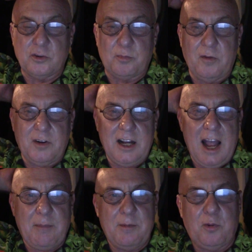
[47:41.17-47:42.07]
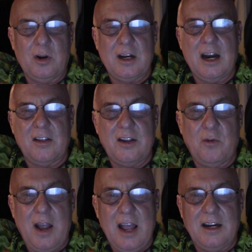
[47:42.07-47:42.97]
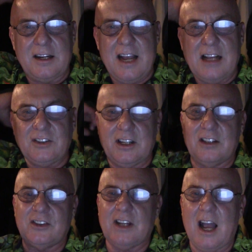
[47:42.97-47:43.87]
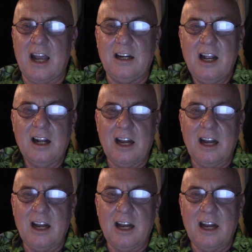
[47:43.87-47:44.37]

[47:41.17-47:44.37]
are perfectly happy pulling out of the UN and casting it aside